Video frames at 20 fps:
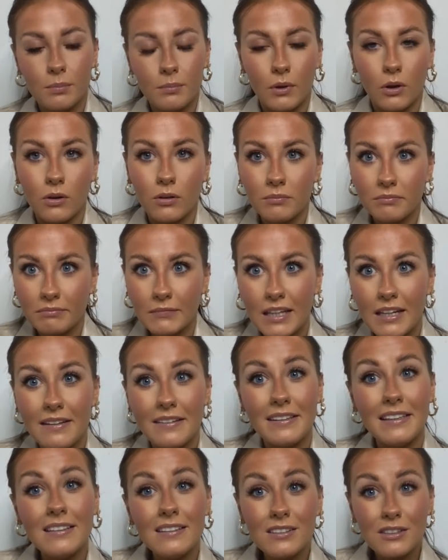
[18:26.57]
oh
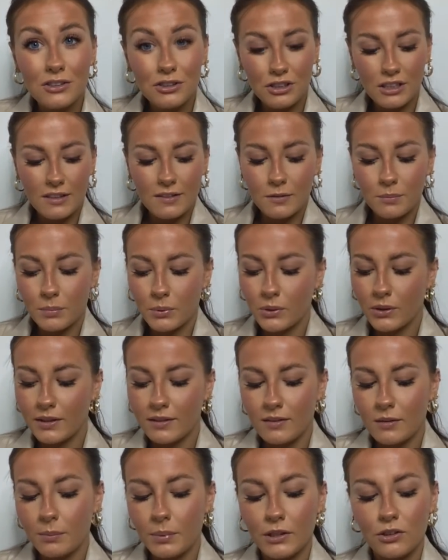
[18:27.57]
these cheese
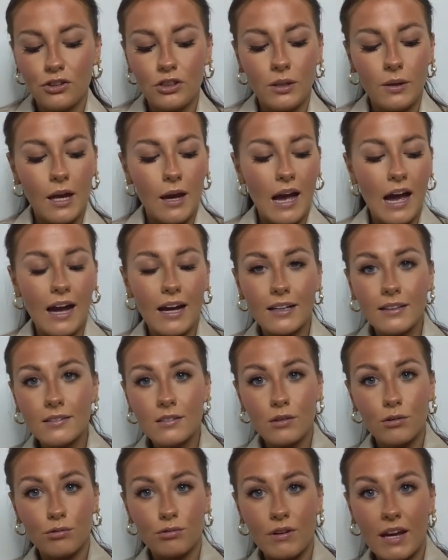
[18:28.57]
boards, but she adds
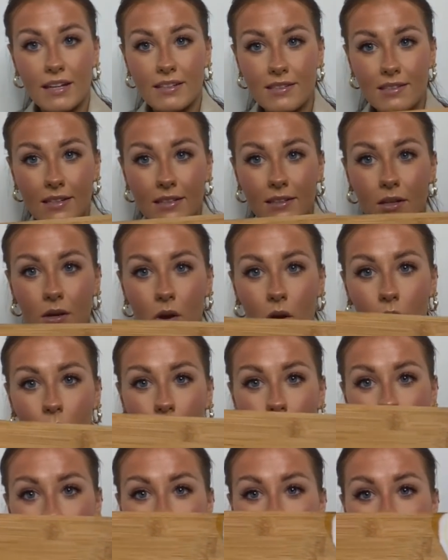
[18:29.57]
resin
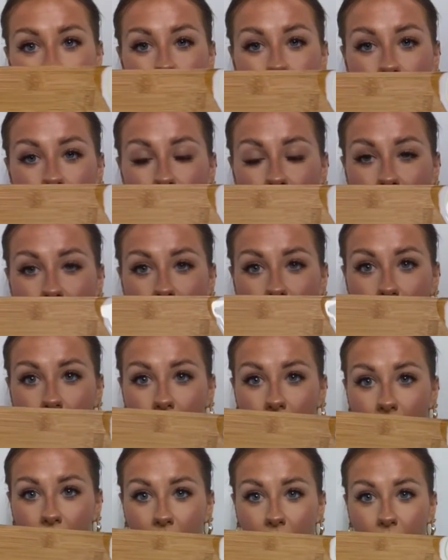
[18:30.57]
on
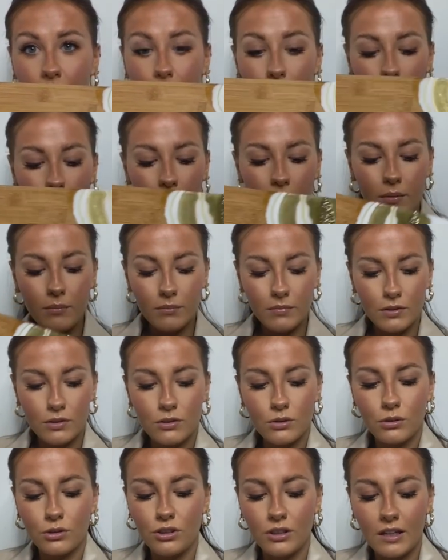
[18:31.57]
the bottom. So
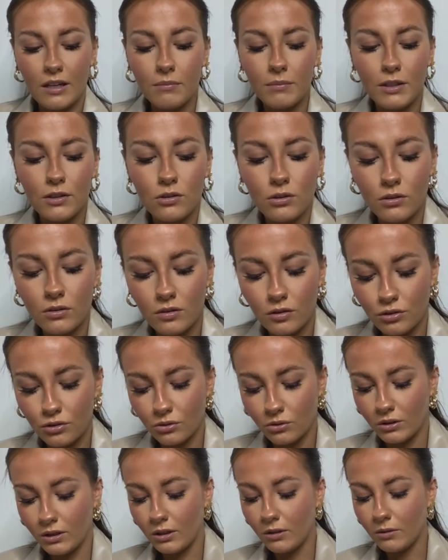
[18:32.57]
she gave me two to show you.